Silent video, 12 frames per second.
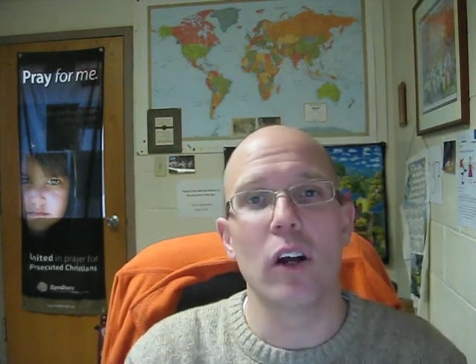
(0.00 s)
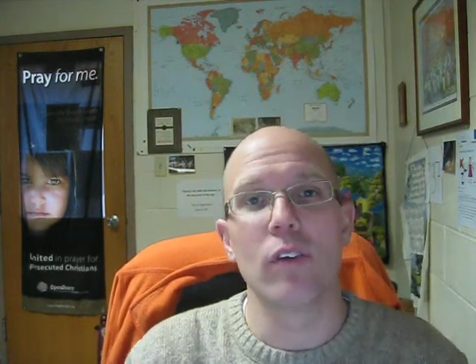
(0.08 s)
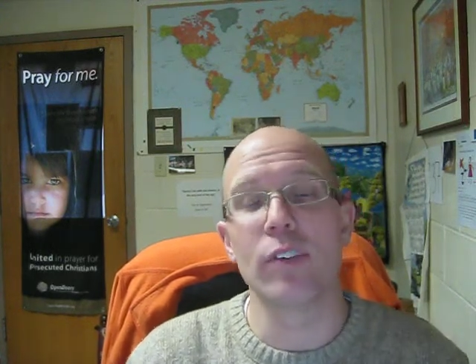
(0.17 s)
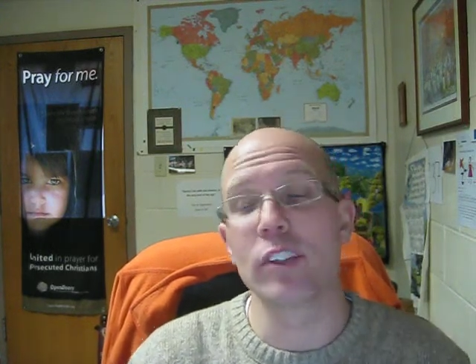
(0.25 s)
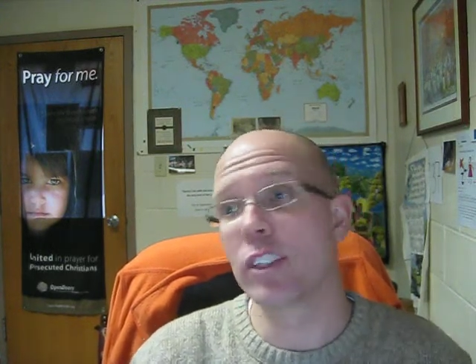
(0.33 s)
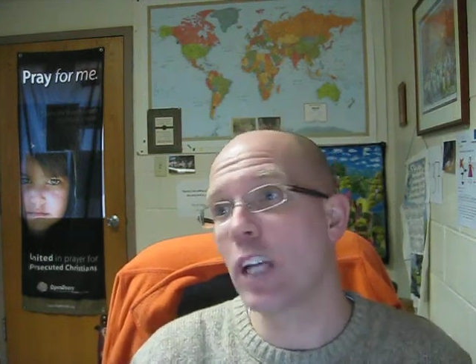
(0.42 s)

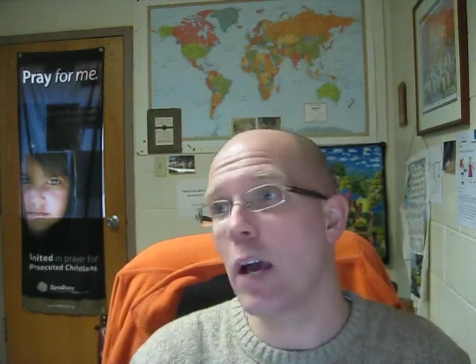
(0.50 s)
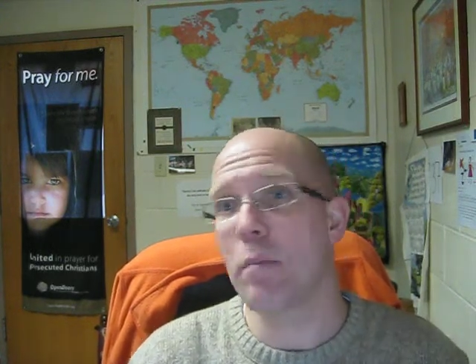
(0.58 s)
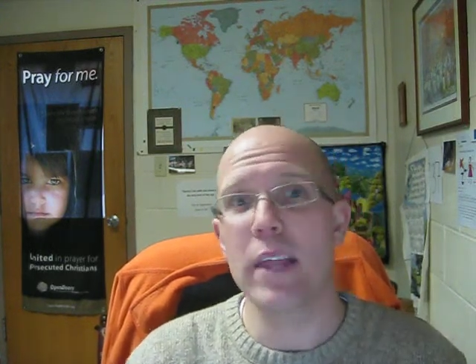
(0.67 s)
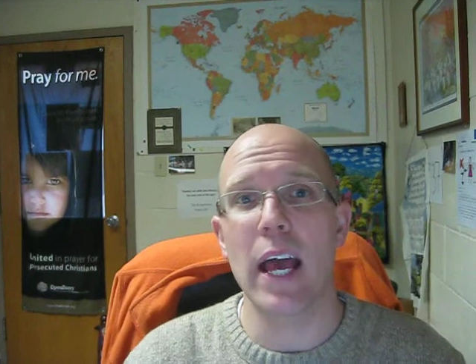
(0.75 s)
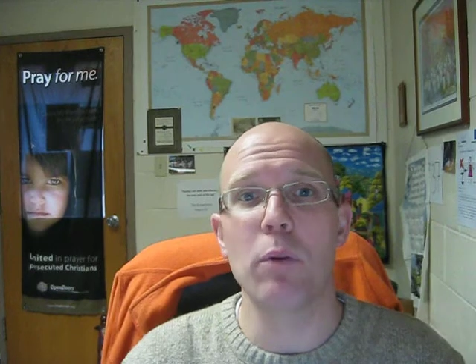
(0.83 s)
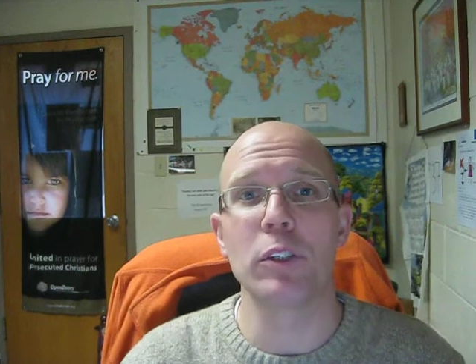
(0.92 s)
For
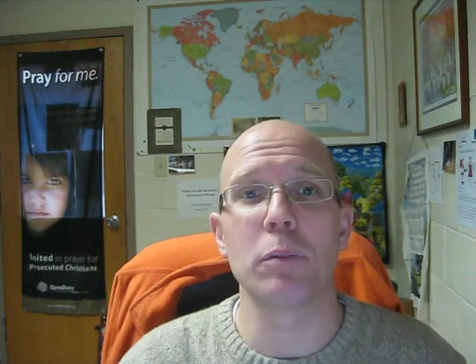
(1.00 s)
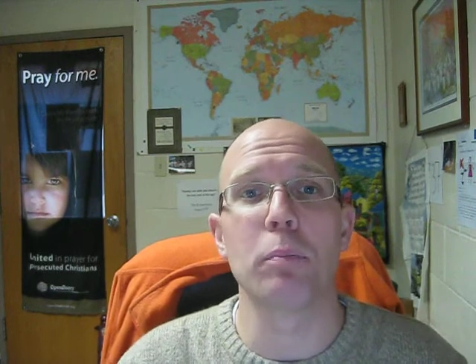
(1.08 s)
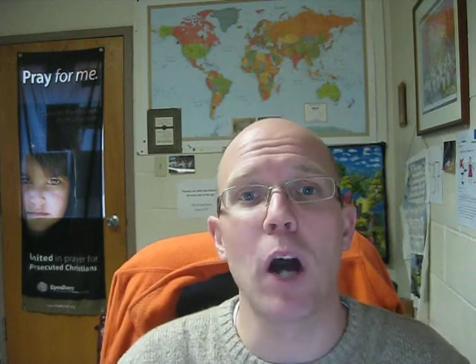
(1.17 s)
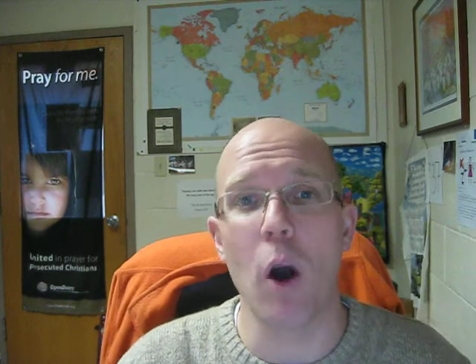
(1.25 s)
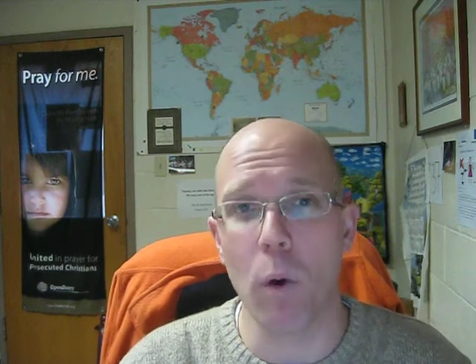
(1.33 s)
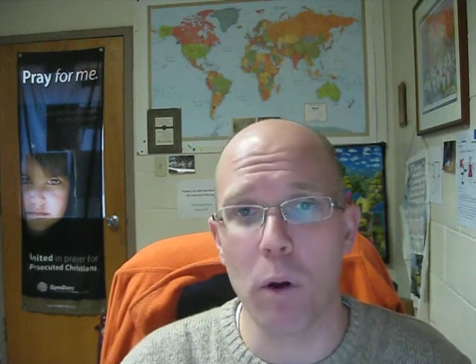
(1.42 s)
some, that was a
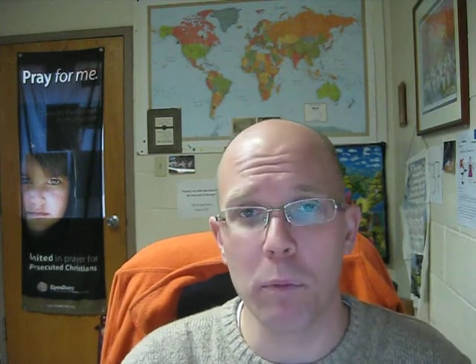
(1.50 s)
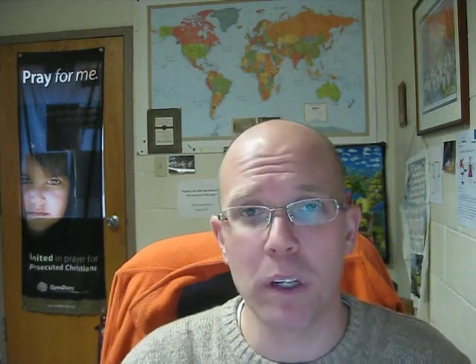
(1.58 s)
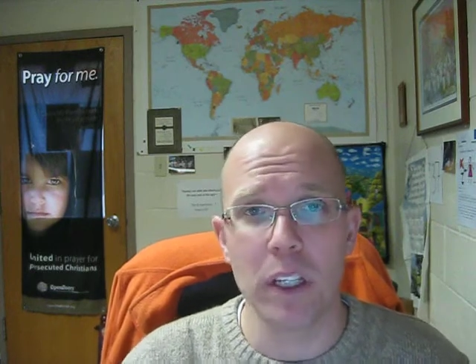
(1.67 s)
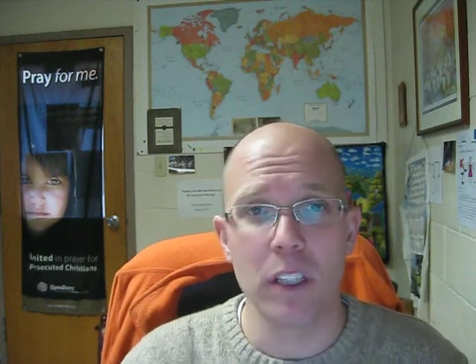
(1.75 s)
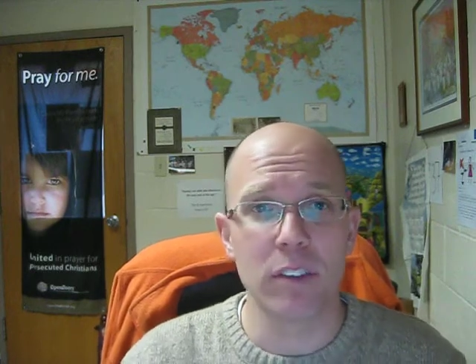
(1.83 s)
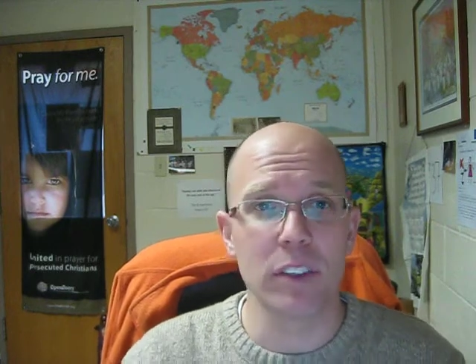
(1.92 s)
poem.
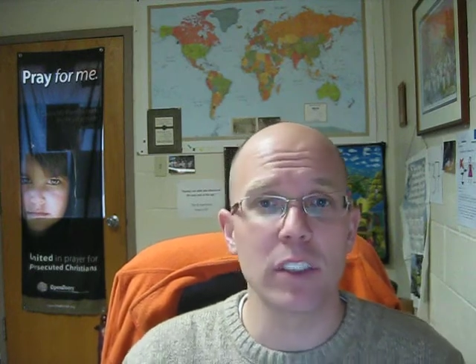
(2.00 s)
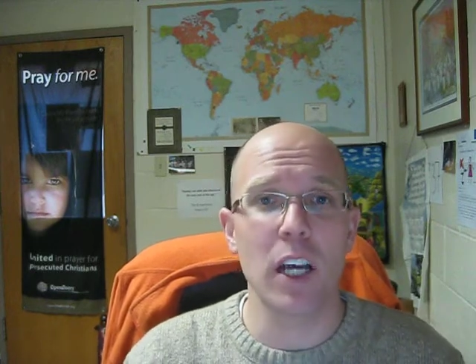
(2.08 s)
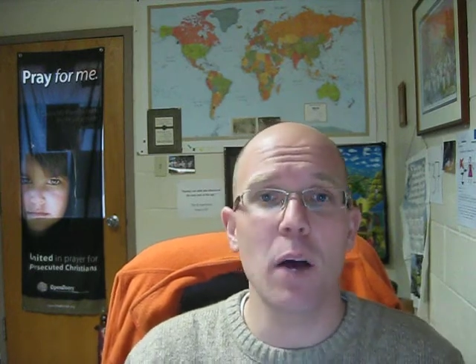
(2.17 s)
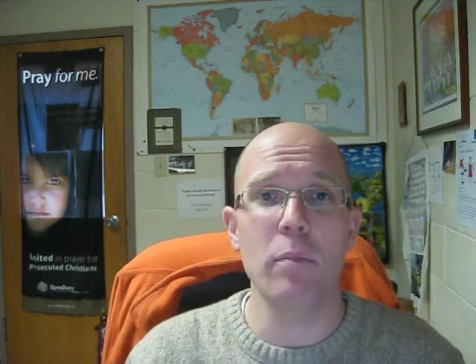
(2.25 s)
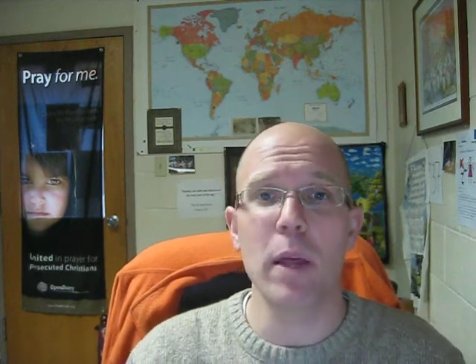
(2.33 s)
For some,